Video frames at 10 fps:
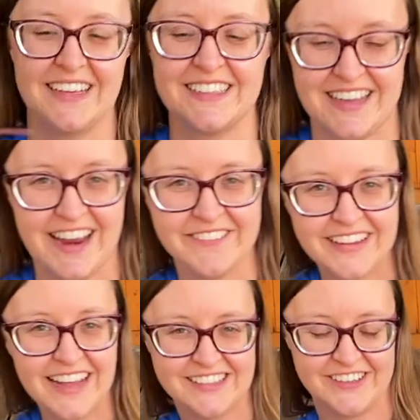the same,
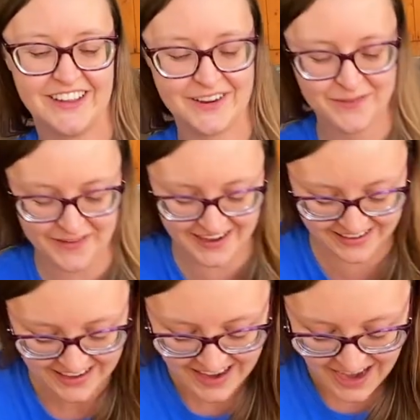but that's really fun.
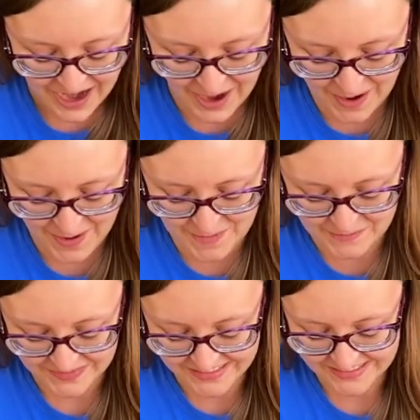
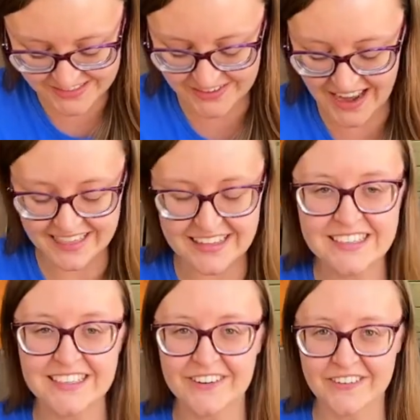Um, so yeah, this
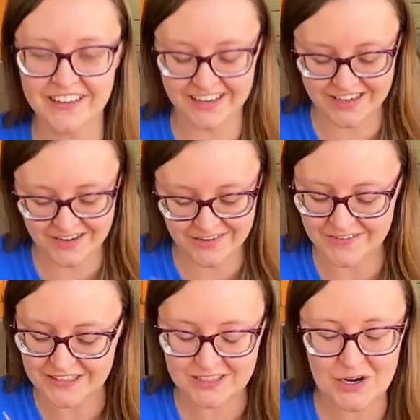is a really
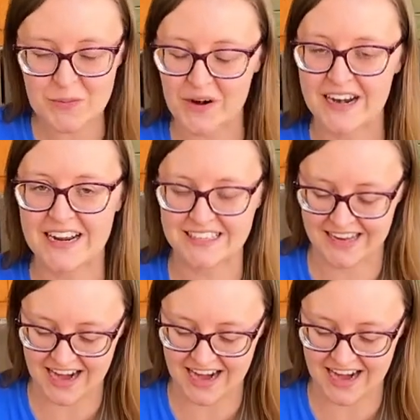cute, super easy